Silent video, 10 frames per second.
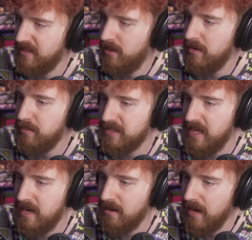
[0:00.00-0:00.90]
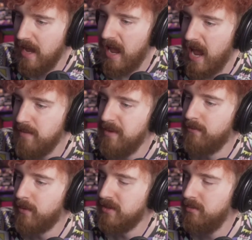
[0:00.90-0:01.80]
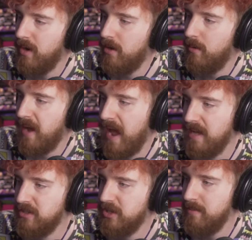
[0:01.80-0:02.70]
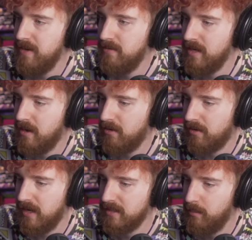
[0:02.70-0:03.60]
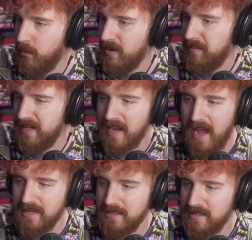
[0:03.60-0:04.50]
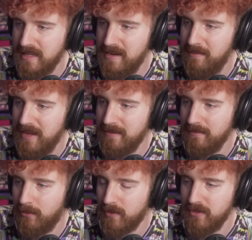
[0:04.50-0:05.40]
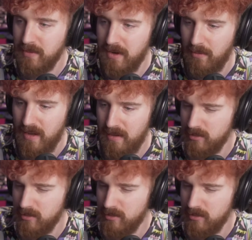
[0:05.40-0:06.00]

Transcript: And so you will see here, 8-bit 420 has GPU decode across the board, but not 10-bit 420,